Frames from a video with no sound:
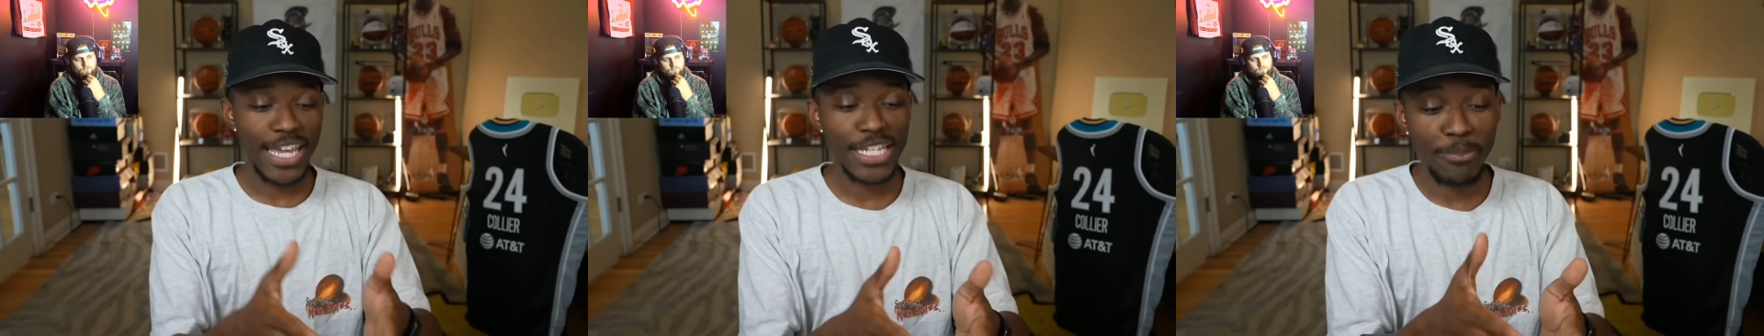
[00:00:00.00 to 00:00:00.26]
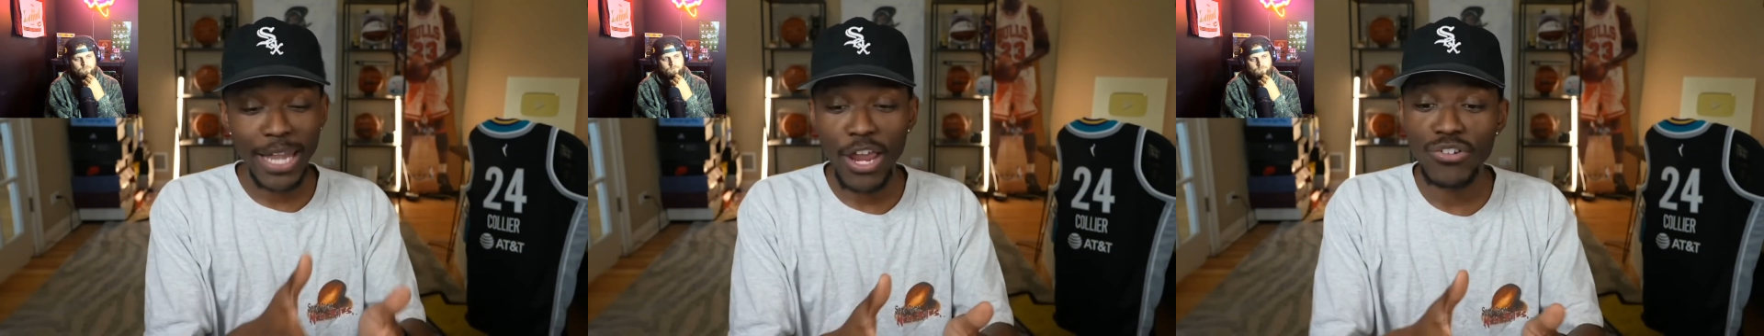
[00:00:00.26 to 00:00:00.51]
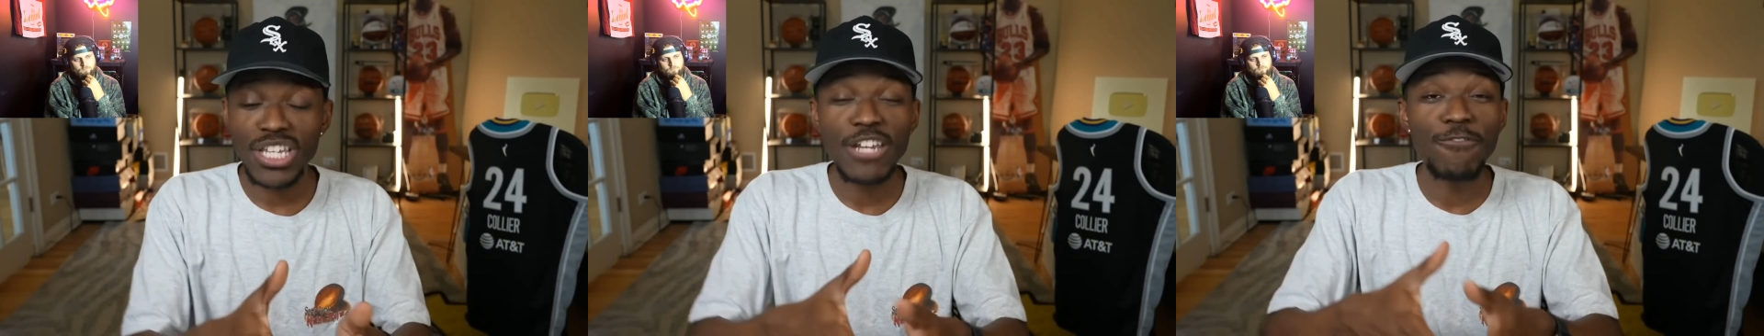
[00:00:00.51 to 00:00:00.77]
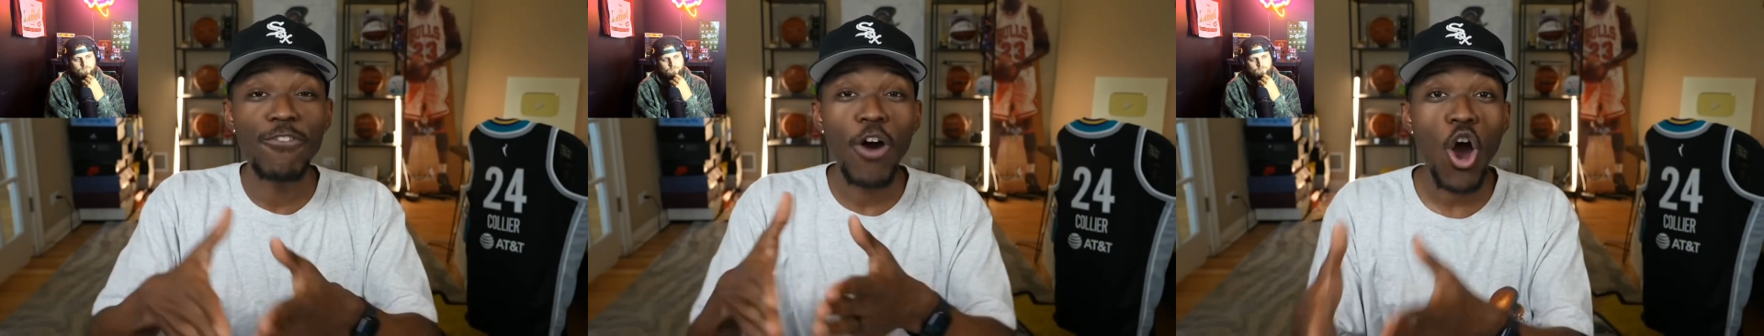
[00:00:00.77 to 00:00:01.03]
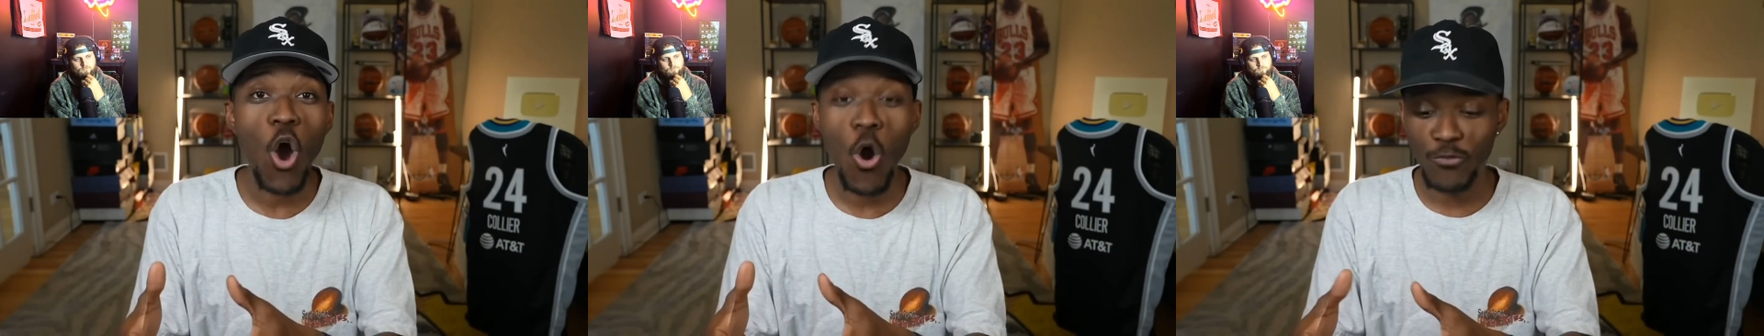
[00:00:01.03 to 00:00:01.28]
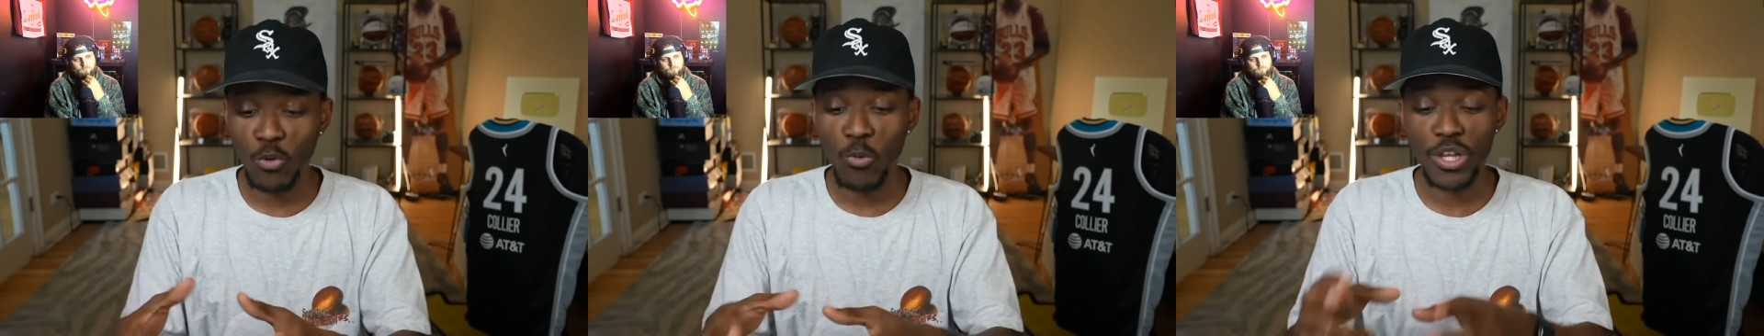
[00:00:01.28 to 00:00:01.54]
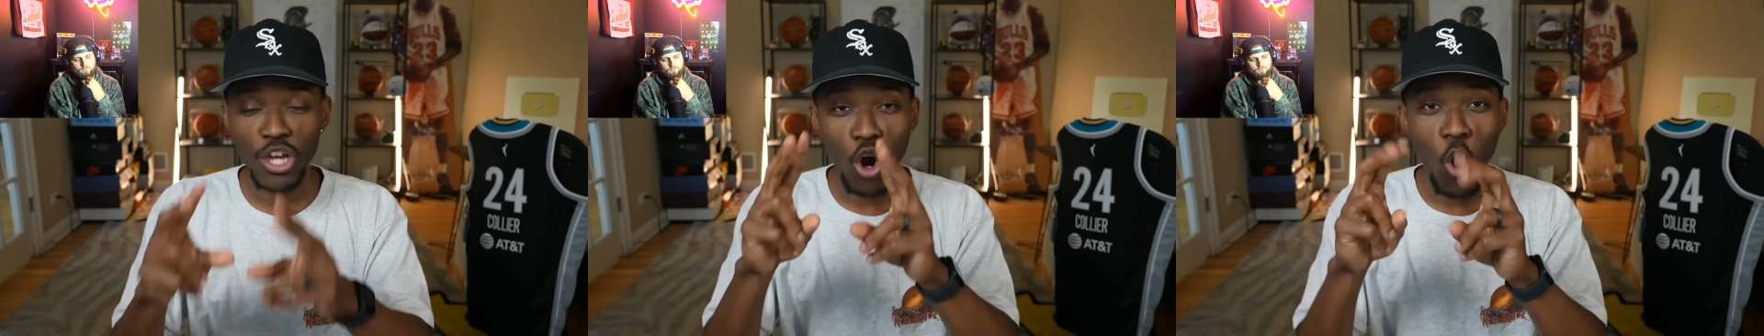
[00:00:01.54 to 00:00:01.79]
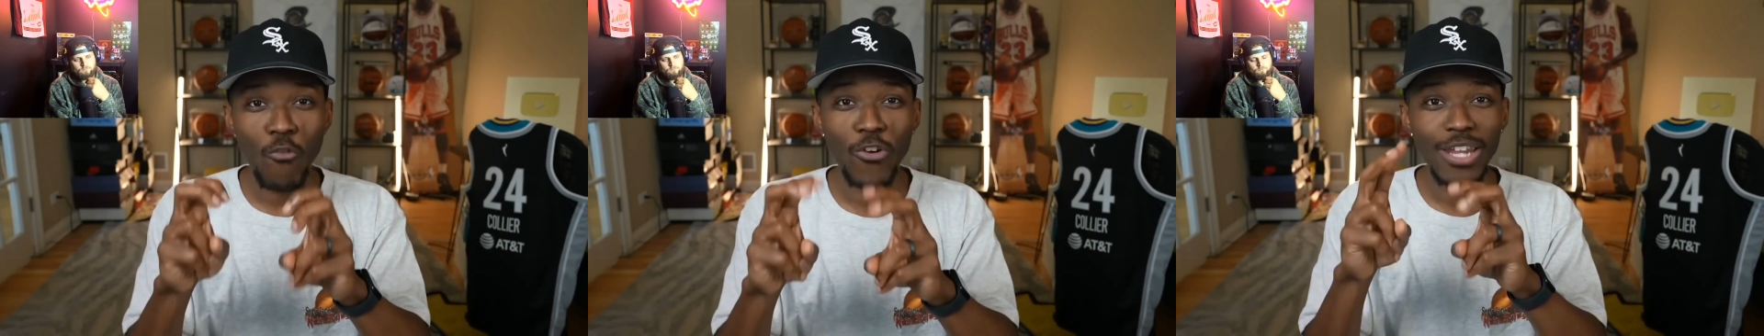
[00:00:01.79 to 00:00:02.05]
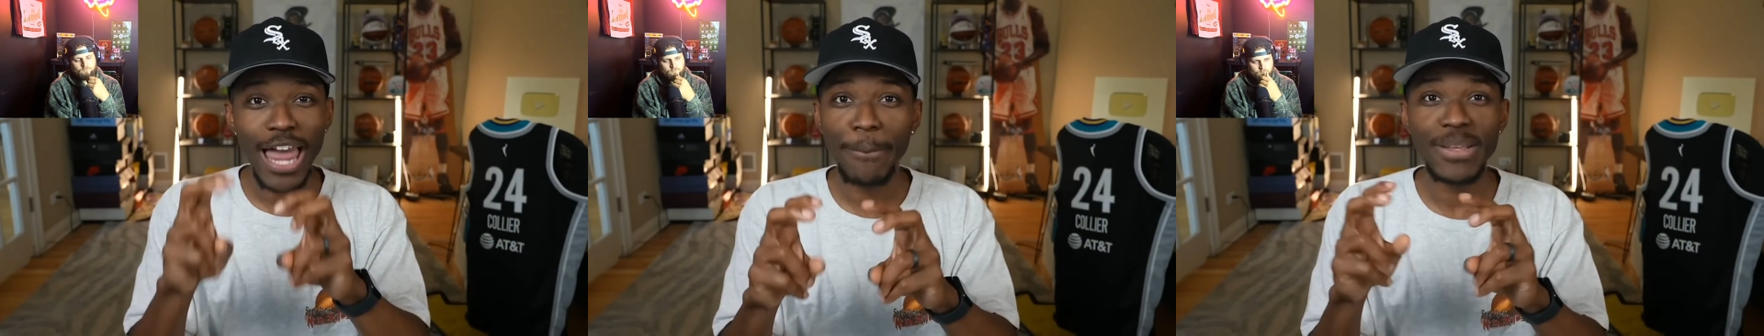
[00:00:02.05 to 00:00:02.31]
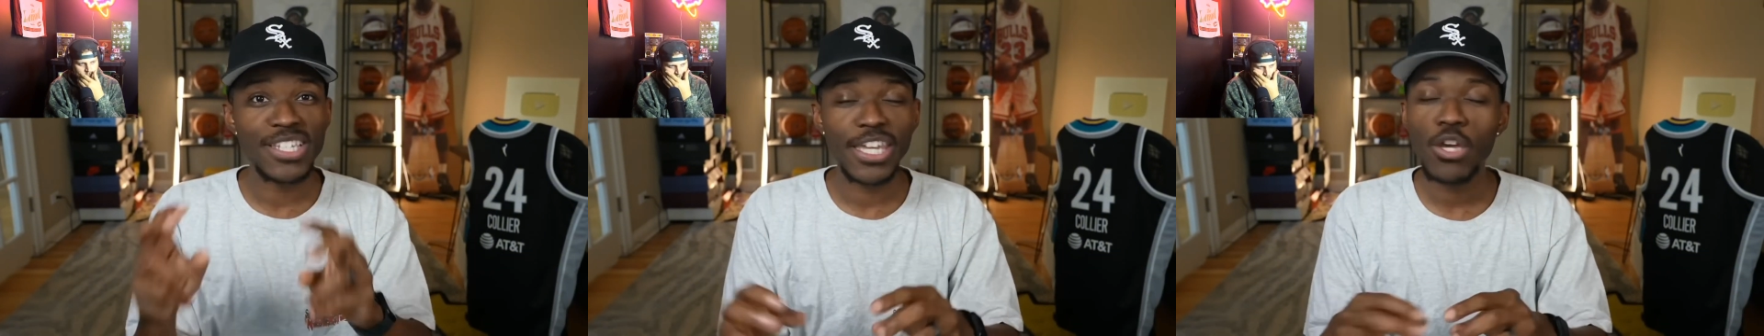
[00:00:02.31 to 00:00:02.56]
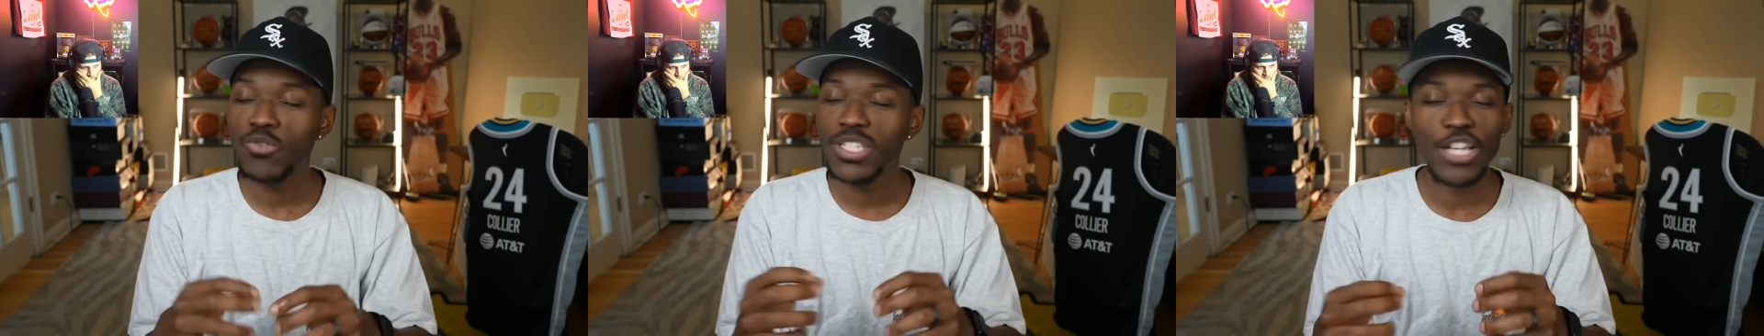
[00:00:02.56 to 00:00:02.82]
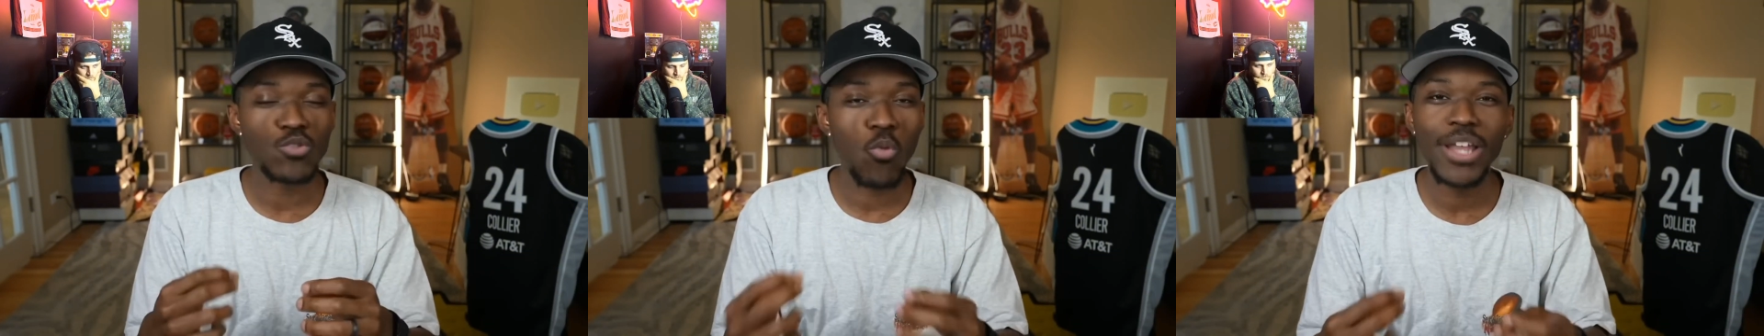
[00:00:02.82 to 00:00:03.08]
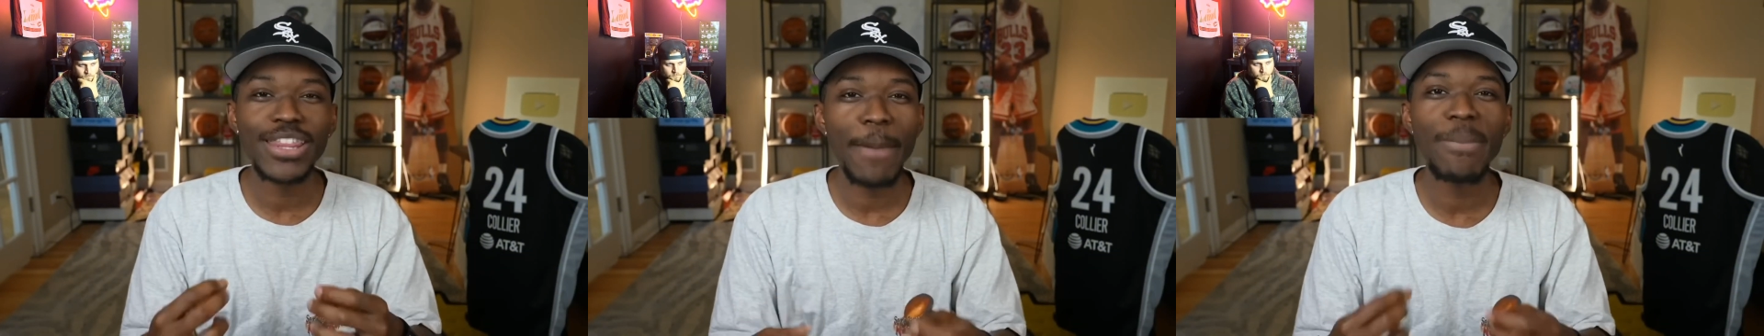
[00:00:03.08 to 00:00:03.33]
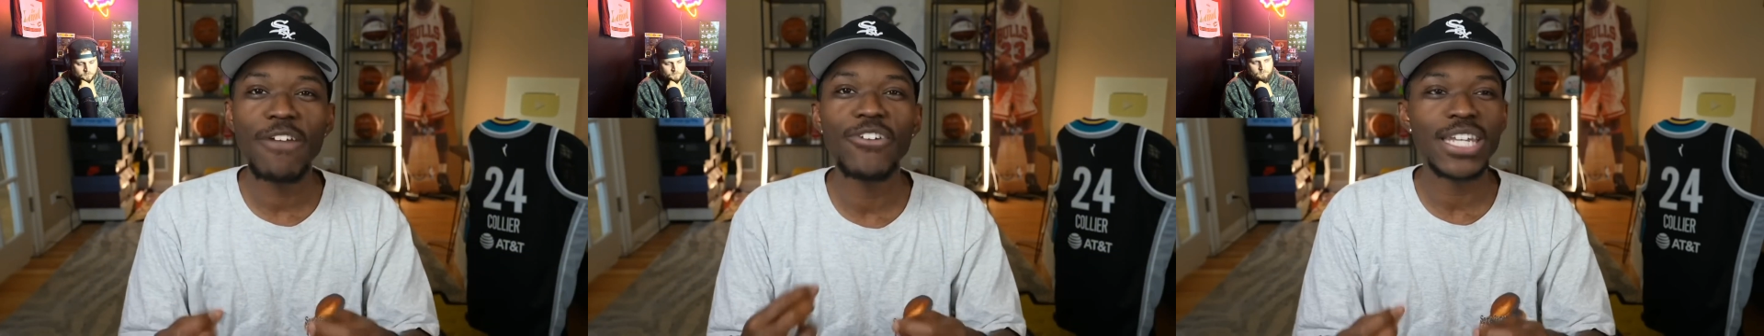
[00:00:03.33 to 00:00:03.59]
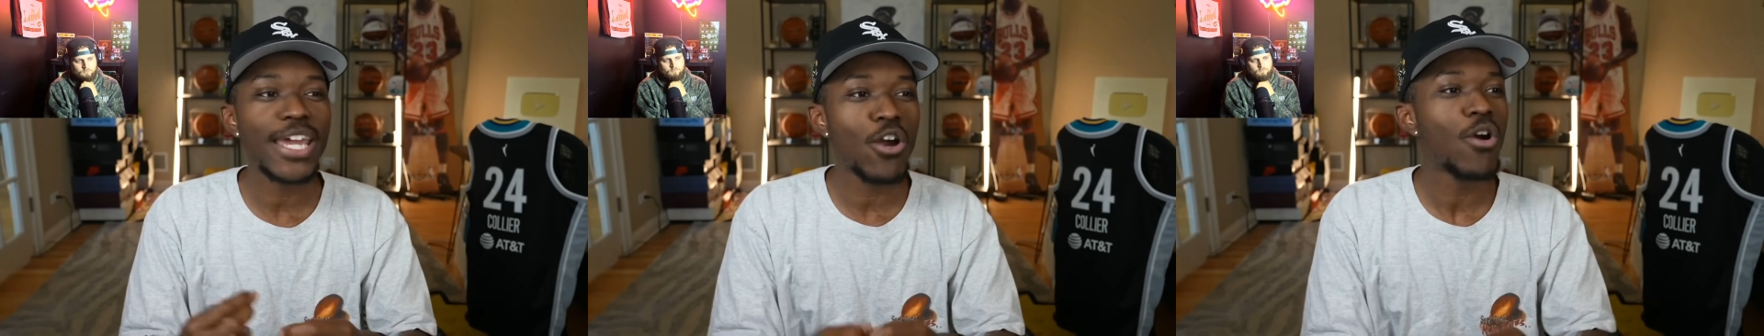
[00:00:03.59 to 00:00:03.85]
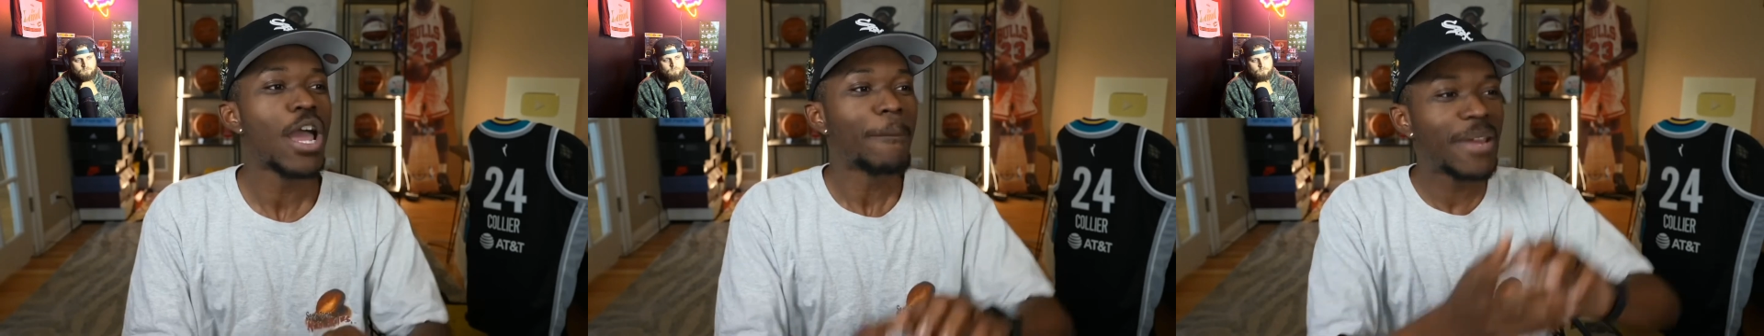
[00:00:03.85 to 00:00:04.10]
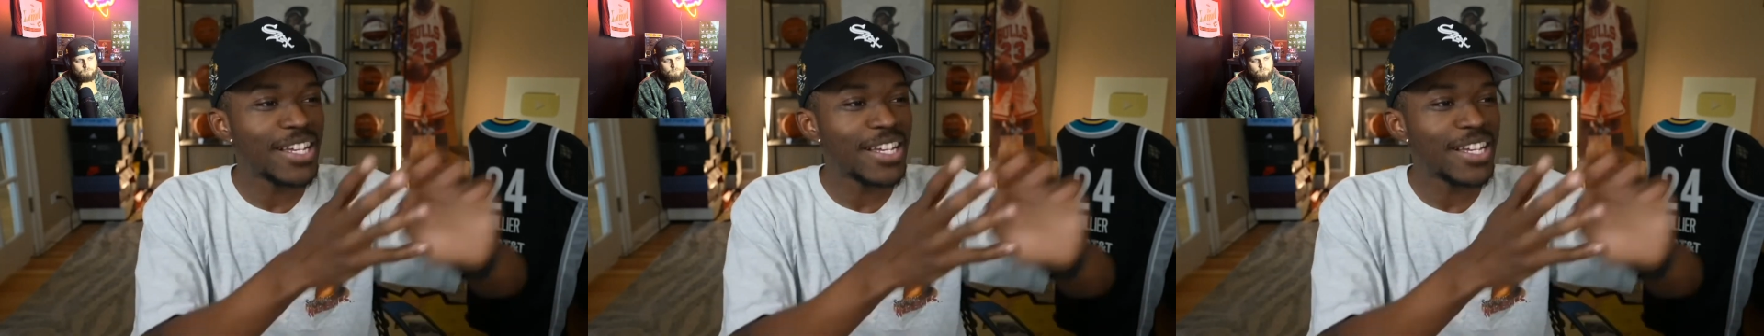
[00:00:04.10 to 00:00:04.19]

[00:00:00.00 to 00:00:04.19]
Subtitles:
These players evolved where their overlapping skill sets wasn't that big of a deal,